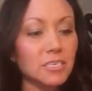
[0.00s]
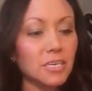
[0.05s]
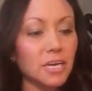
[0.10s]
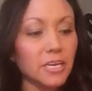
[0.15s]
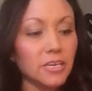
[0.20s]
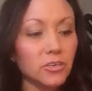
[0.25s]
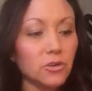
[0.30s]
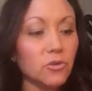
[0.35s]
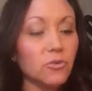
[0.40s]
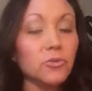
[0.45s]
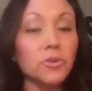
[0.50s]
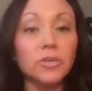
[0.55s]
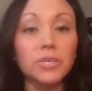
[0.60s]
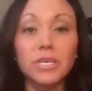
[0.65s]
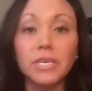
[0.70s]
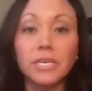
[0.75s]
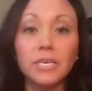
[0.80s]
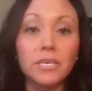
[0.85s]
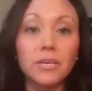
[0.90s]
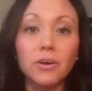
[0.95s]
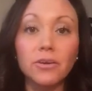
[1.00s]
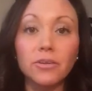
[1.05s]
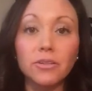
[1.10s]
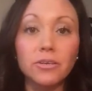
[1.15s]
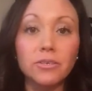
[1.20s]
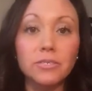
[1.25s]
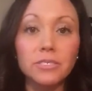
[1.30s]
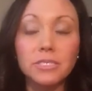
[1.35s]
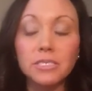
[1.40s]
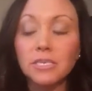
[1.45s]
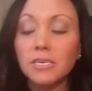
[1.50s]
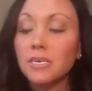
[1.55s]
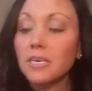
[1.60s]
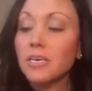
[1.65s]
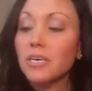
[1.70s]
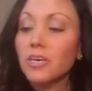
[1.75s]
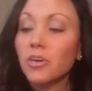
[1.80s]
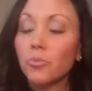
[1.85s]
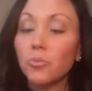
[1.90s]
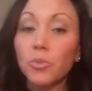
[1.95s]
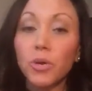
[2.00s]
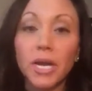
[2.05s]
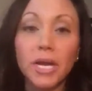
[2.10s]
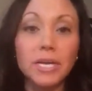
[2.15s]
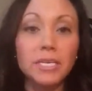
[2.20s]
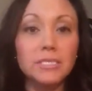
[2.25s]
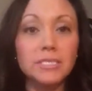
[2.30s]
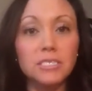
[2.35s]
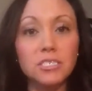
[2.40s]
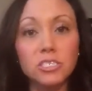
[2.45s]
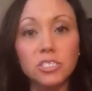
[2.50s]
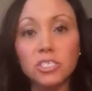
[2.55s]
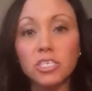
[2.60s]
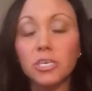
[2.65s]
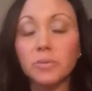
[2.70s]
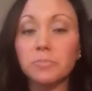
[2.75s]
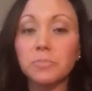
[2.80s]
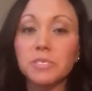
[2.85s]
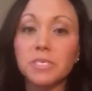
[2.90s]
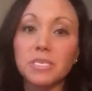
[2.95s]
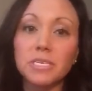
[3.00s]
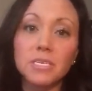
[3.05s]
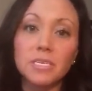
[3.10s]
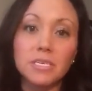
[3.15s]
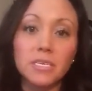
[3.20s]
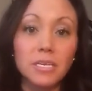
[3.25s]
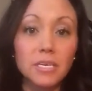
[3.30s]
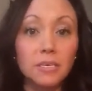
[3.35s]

I don't really eat all those breads and chips and